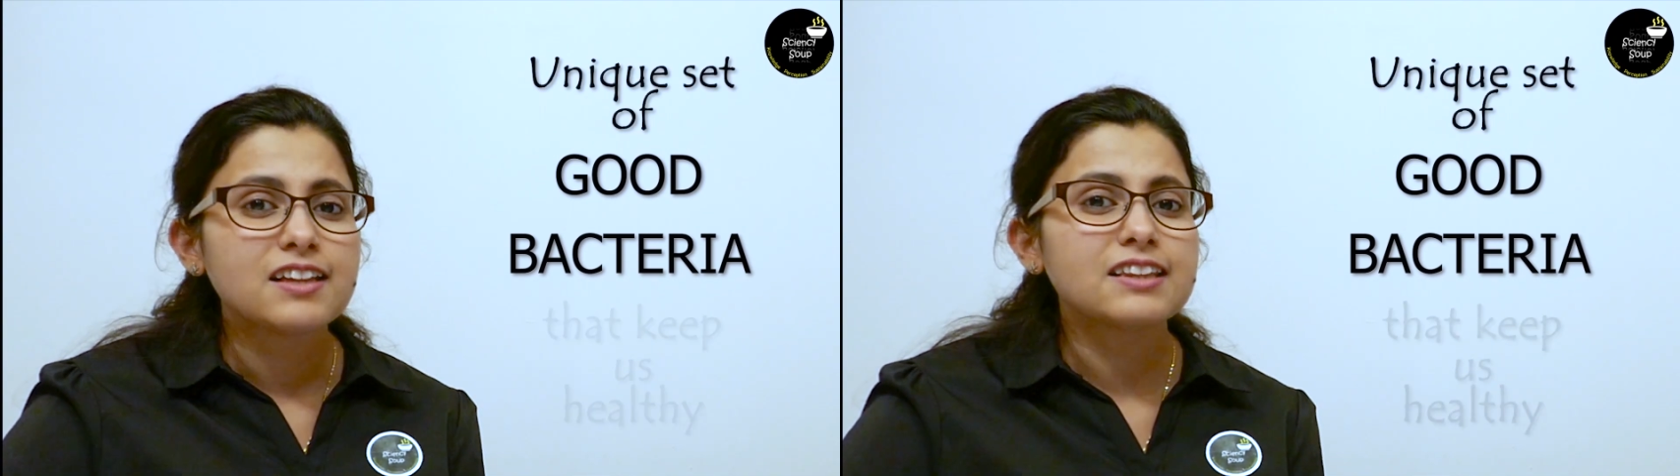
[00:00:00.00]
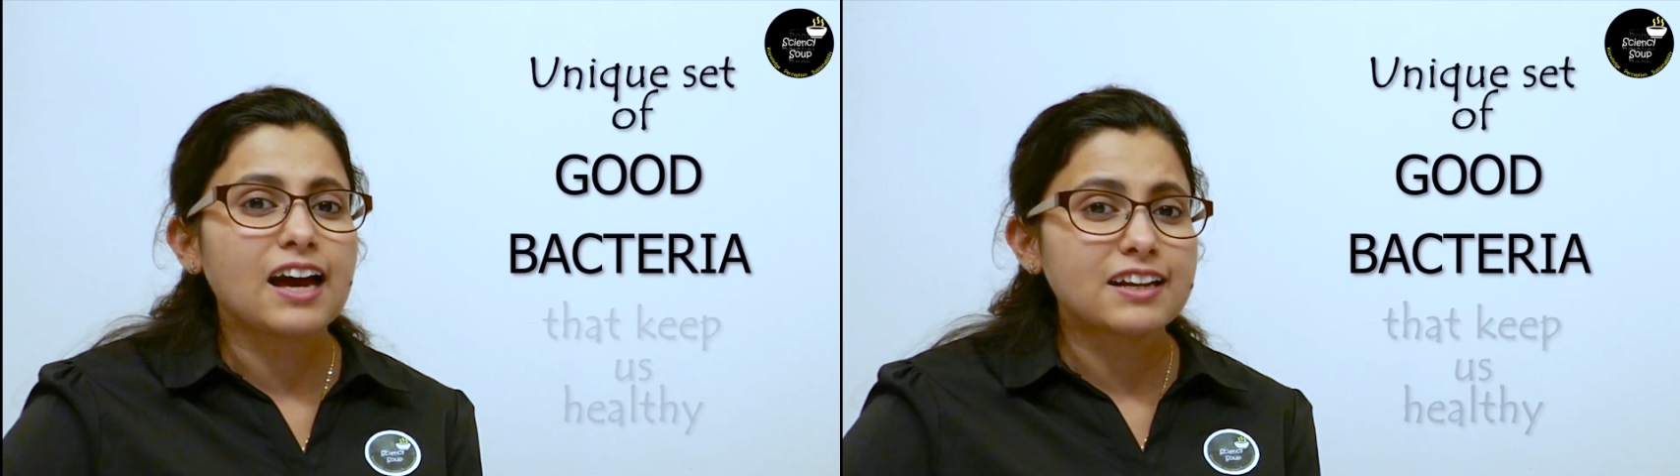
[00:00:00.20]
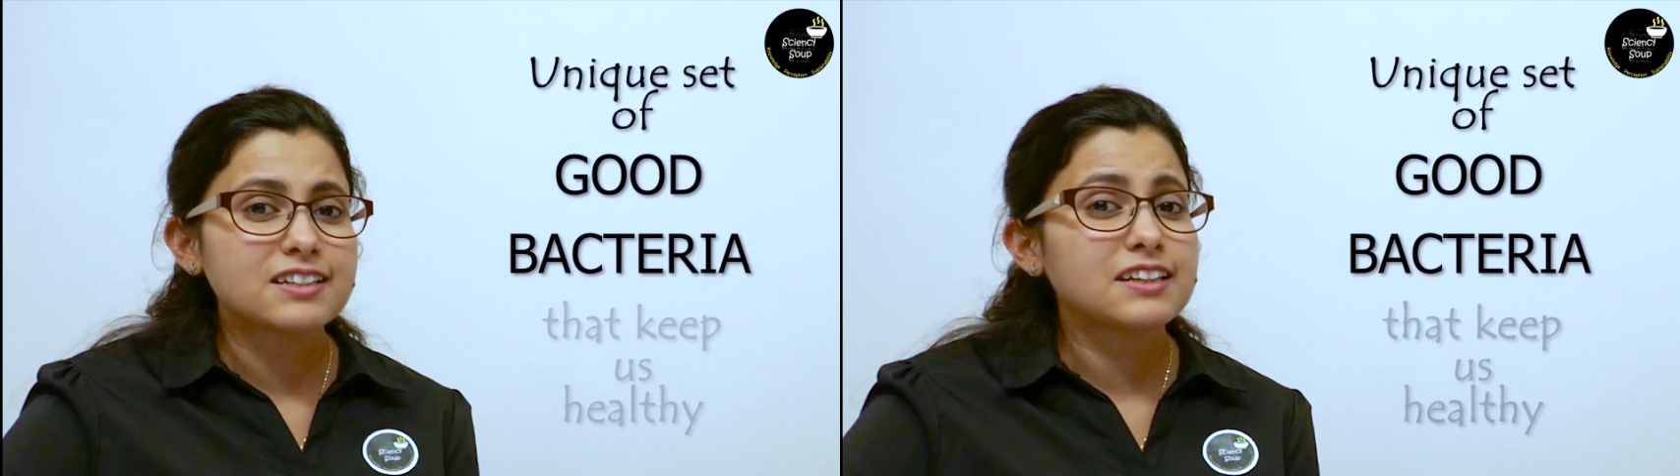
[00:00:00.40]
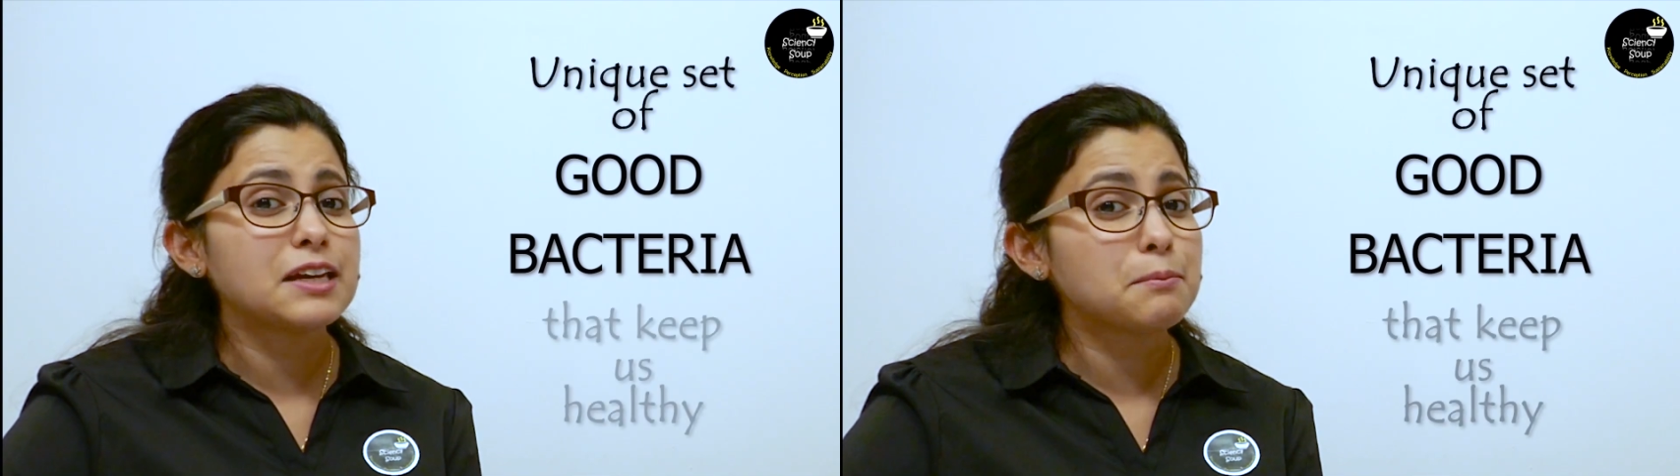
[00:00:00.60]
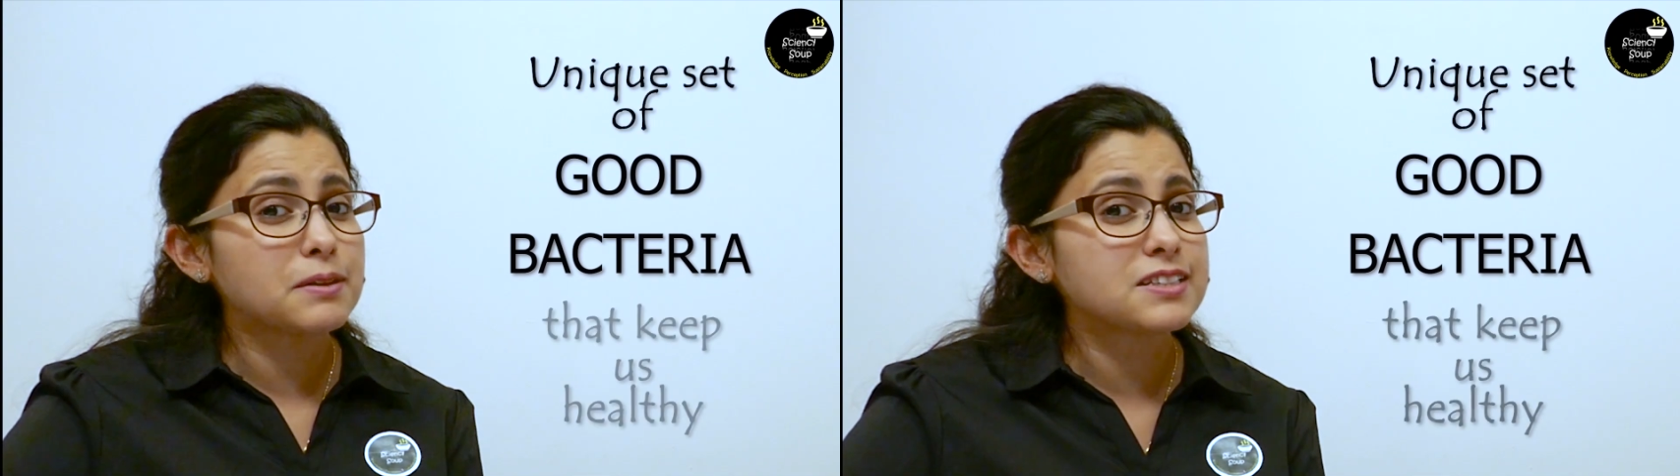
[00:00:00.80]
that
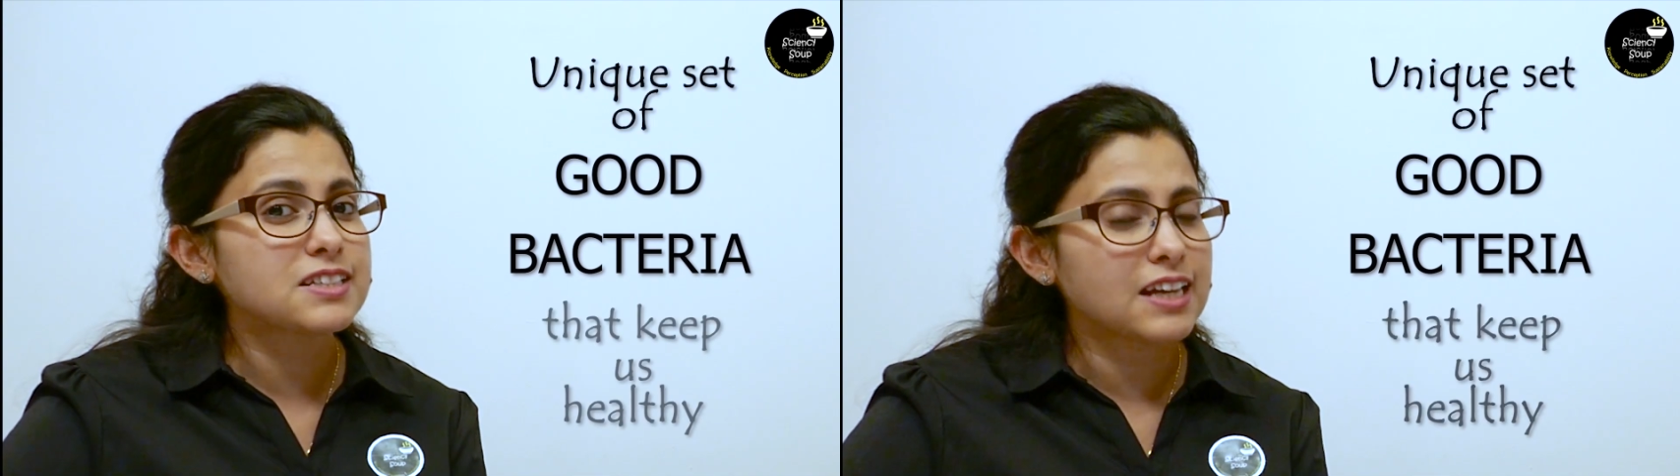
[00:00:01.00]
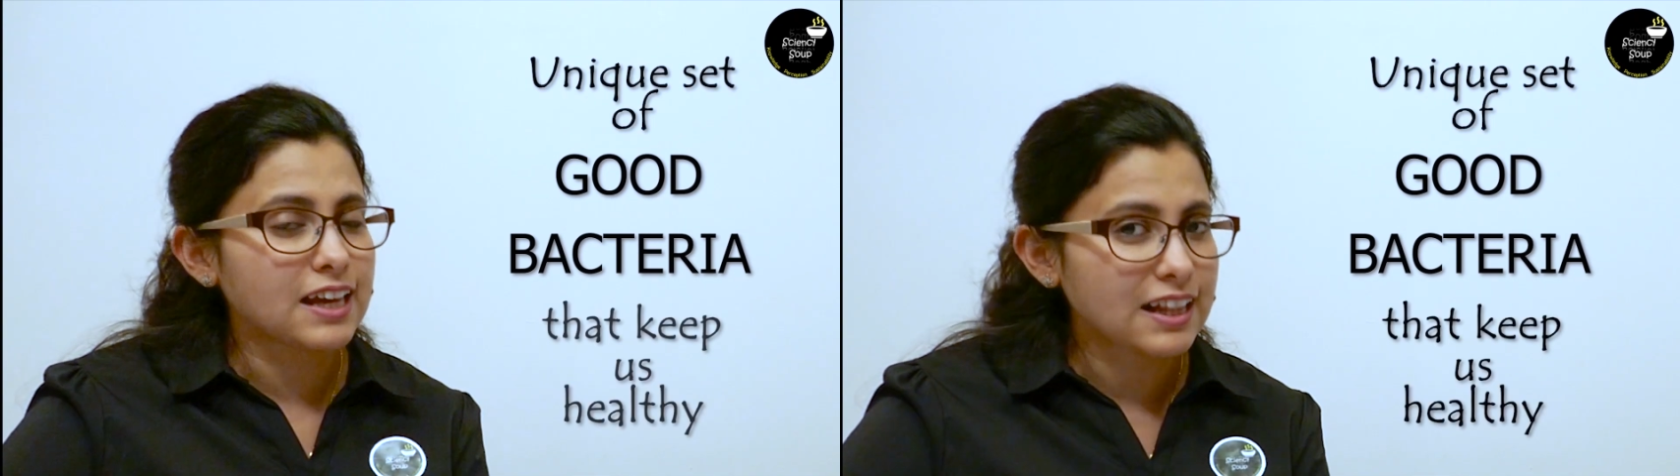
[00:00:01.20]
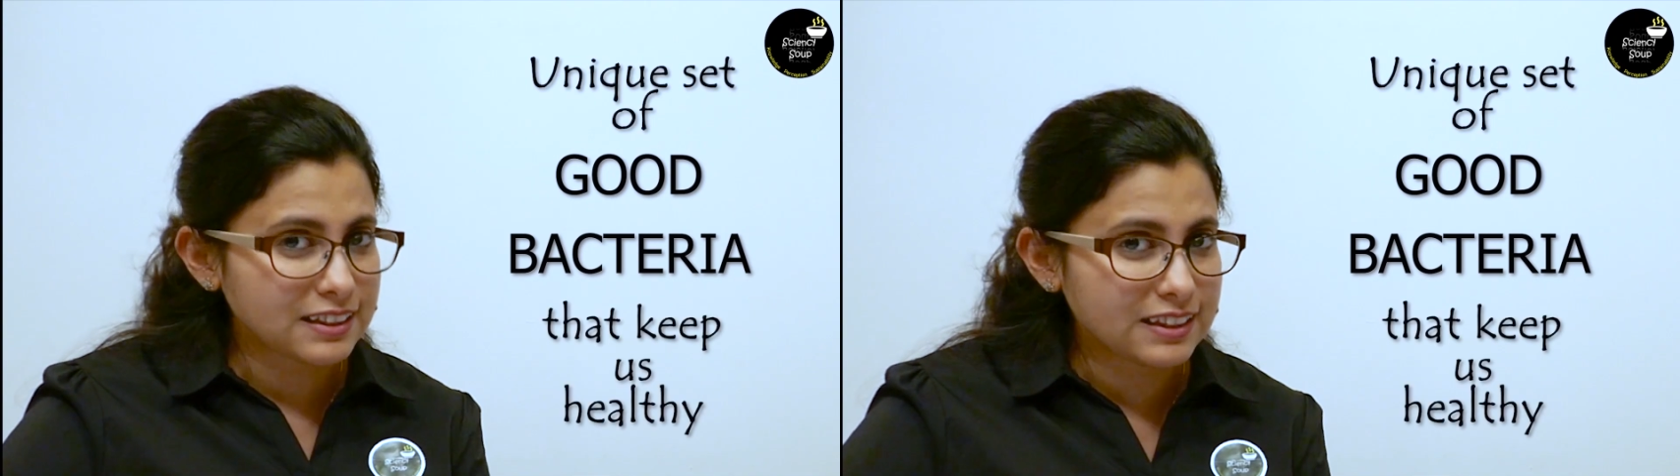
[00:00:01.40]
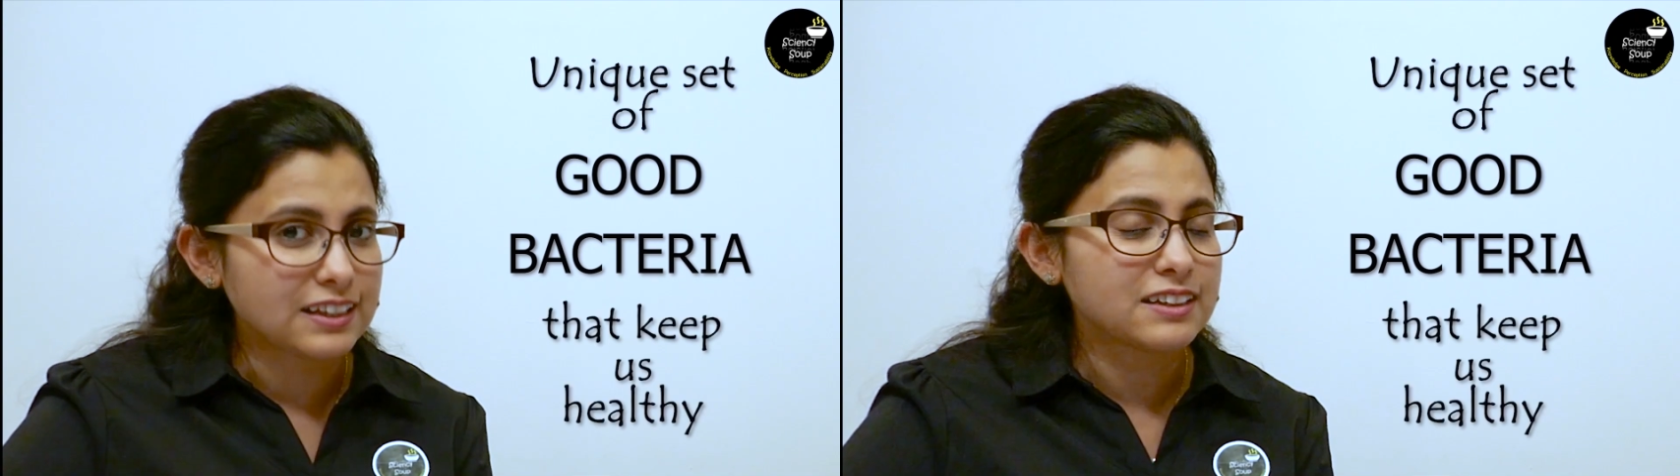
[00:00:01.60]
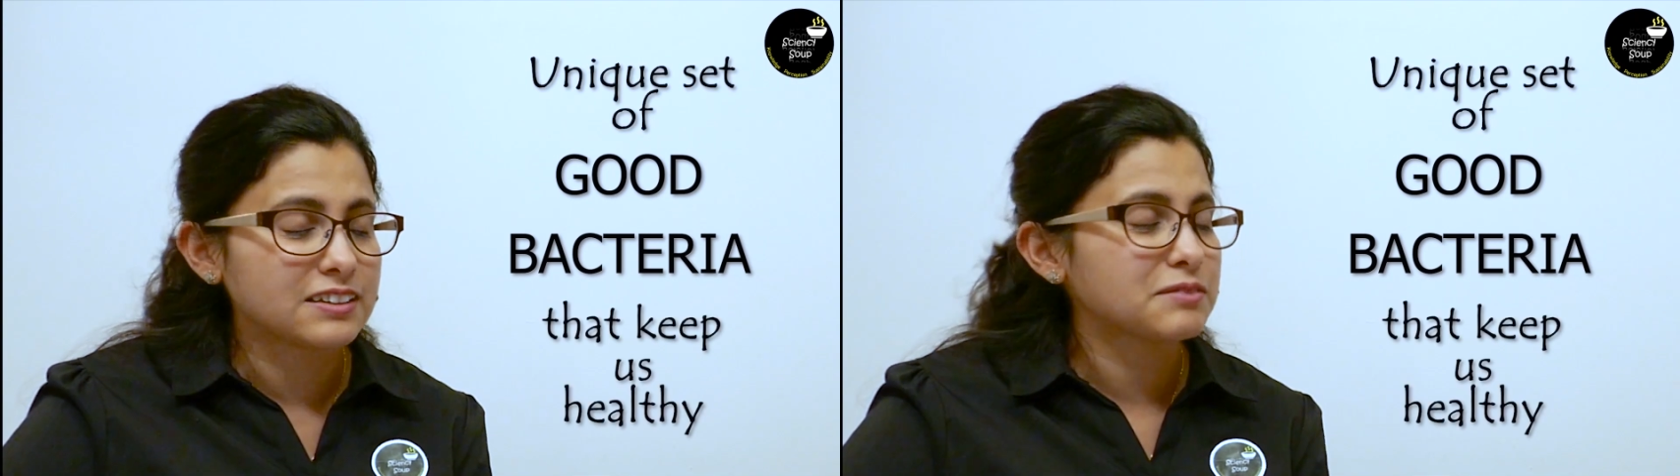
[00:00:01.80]
keep us stay healthy.